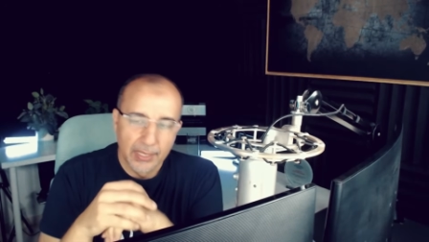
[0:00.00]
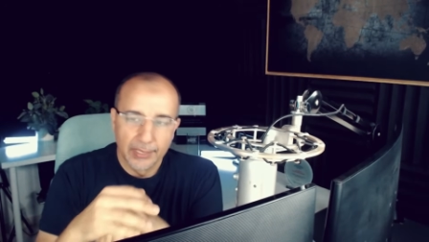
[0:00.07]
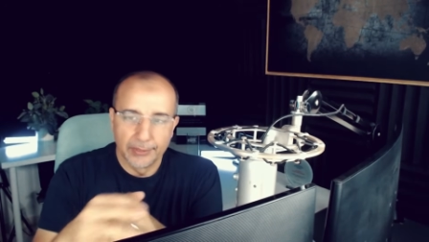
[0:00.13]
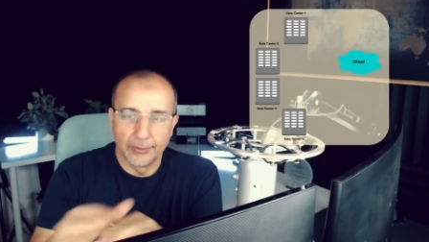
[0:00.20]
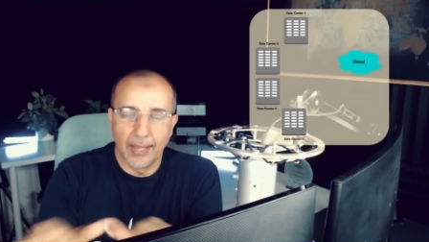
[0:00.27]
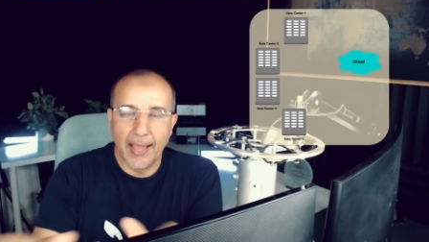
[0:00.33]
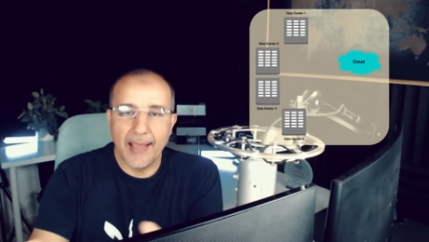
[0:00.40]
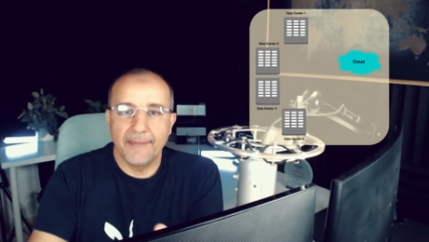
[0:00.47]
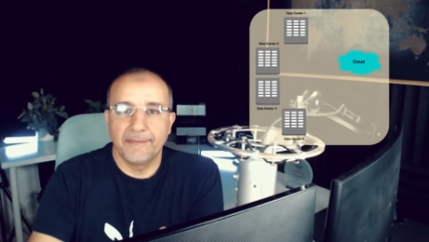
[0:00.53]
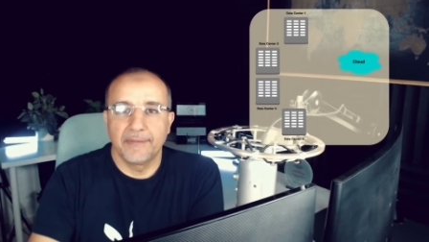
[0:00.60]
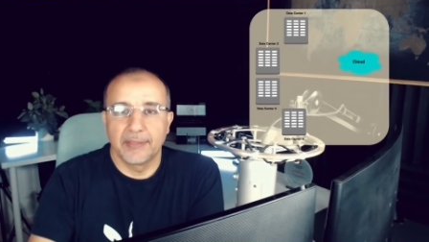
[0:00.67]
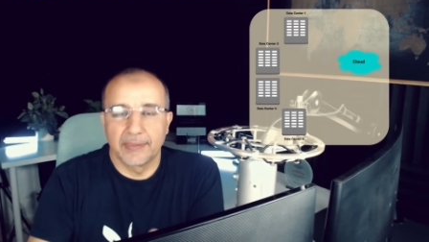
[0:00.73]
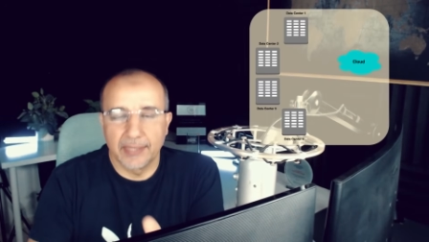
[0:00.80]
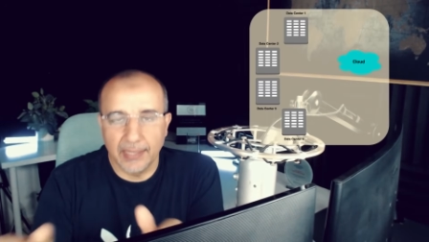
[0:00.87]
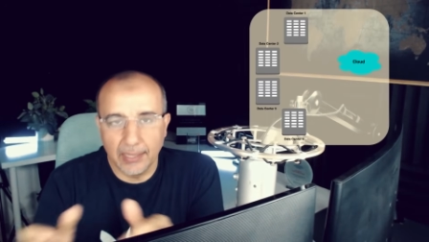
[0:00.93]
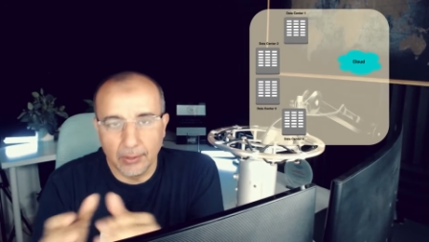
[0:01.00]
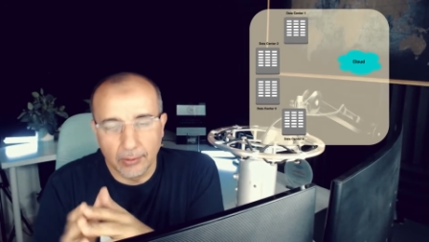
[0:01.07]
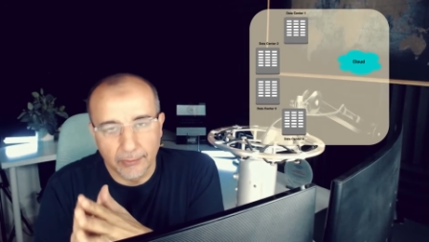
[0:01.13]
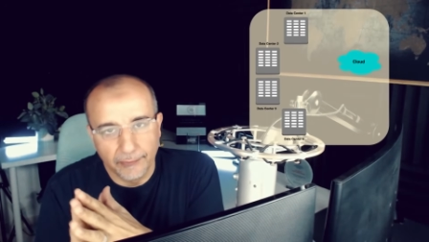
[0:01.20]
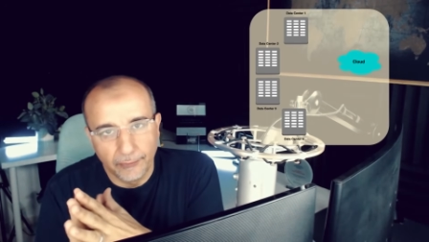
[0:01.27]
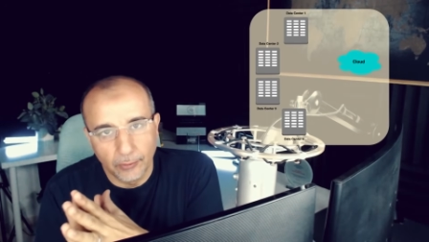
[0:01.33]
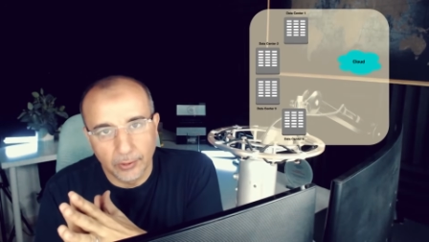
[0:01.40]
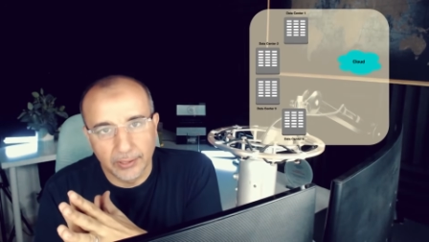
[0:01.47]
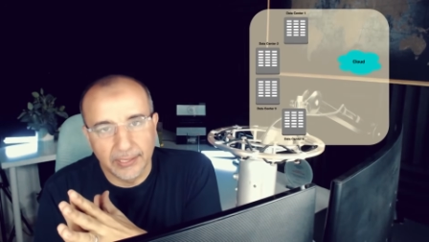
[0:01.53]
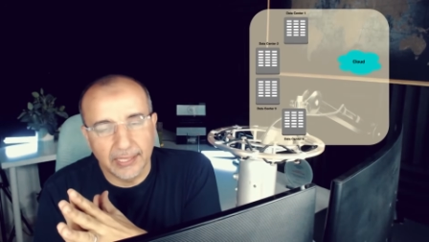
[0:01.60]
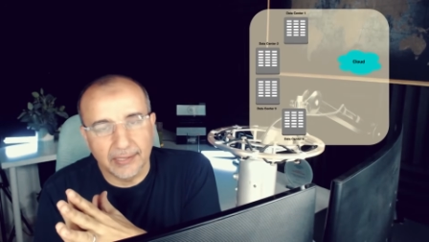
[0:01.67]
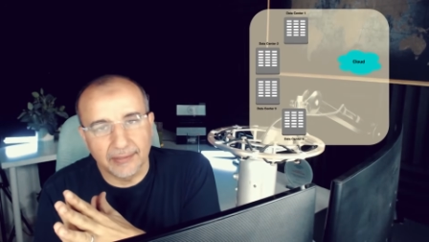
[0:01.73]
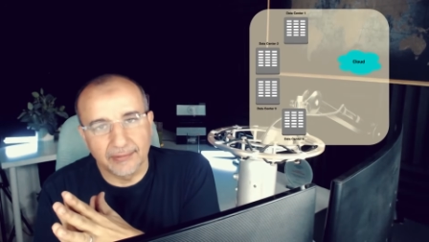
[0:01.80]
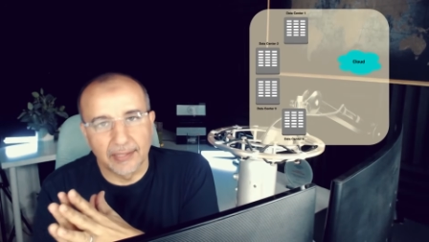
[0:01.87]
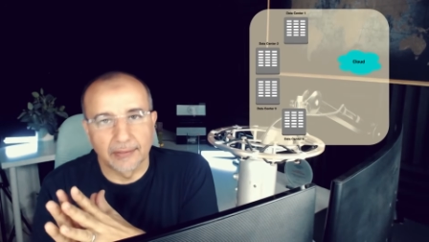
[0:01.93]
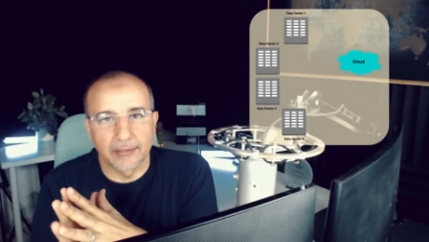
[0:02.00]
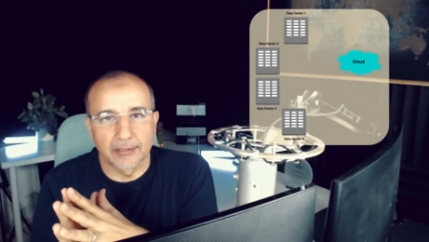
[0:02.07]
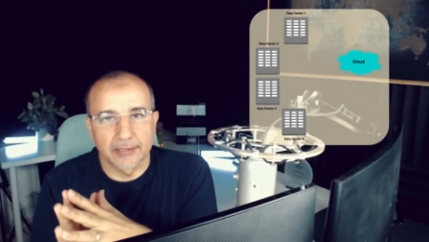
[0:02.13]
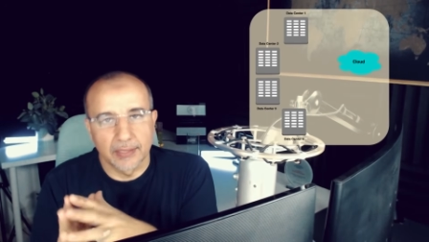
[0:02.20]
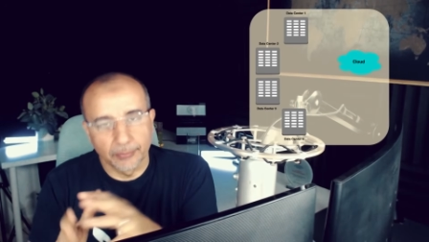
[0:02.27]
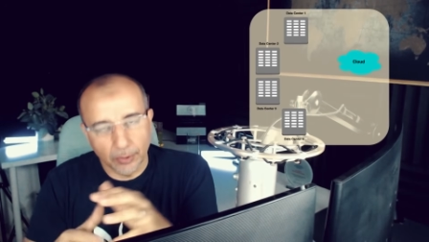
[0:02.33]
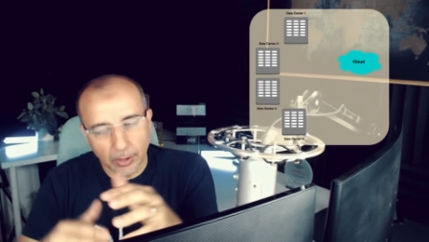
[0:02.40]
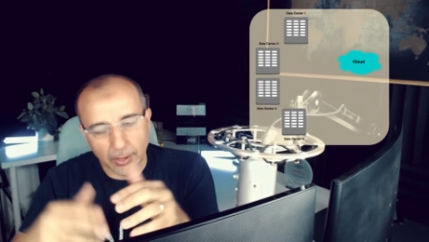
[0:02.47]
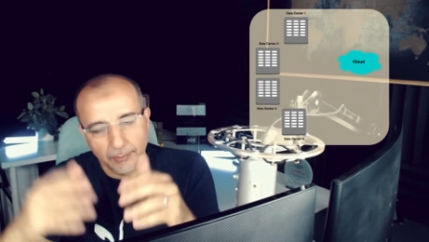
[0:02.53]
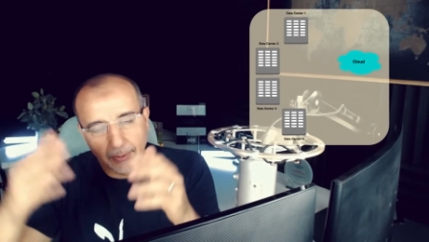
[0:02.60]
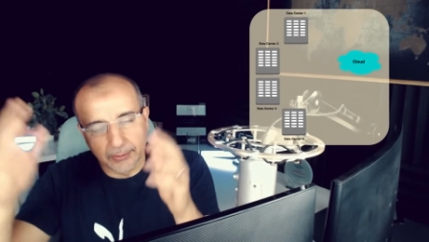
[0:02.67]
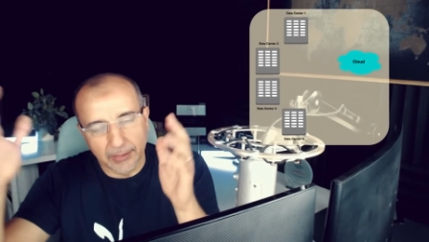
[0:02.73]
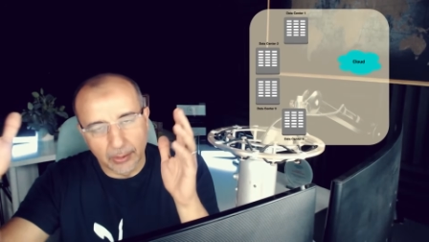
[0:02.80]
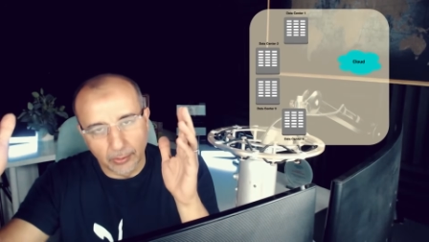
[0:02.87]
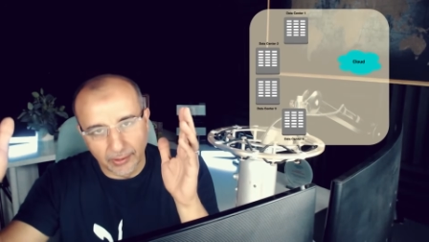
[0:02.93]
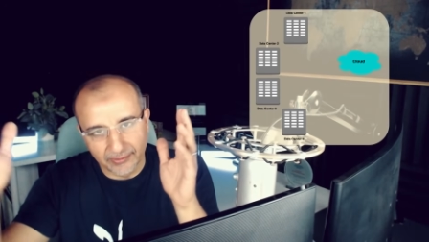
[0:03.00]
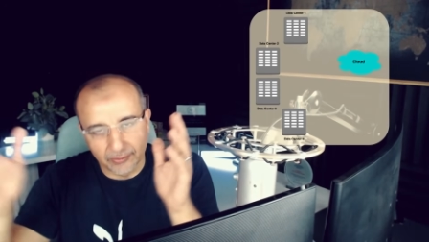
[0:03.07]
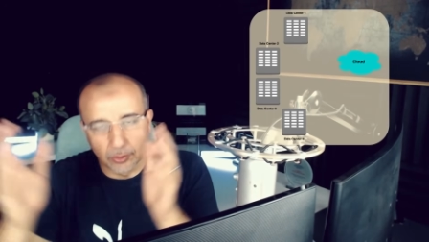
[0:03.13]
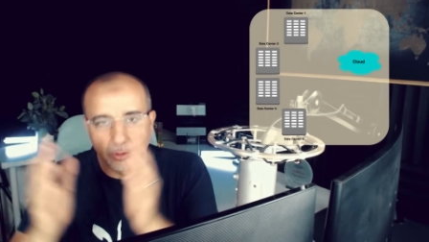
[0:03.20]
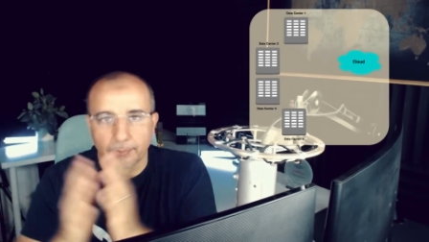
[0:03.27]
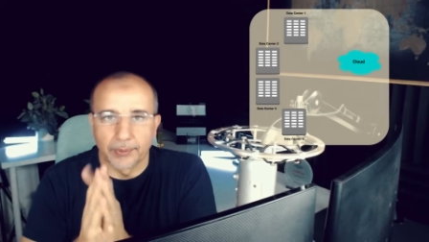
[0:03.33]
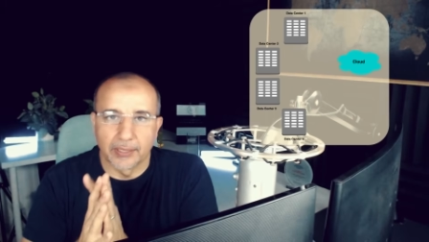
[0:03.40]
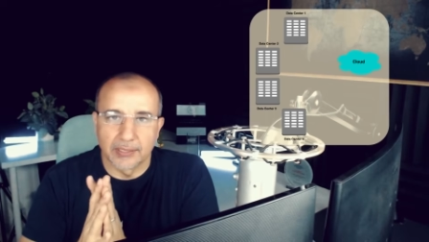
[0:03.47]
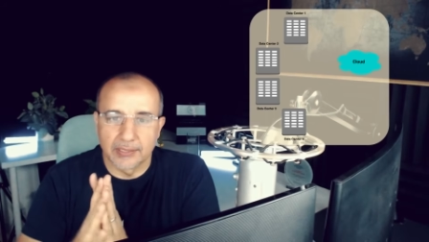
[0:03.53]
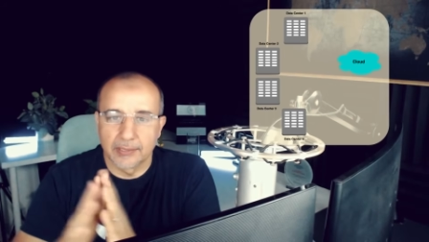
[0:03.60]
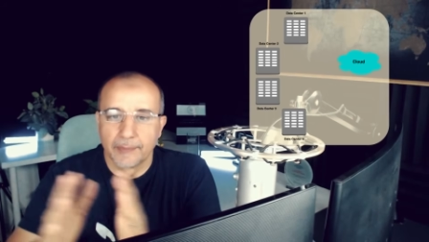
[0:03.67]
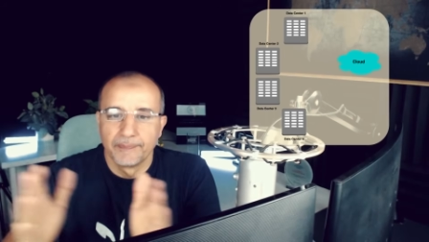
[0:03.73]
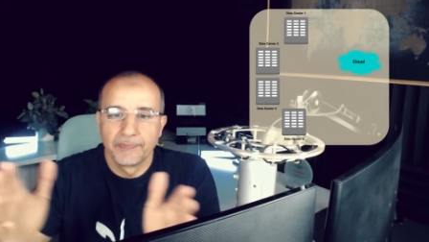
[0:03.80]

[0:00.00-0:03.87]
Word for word: You have three or four data centers. I'm talking about the US corporates.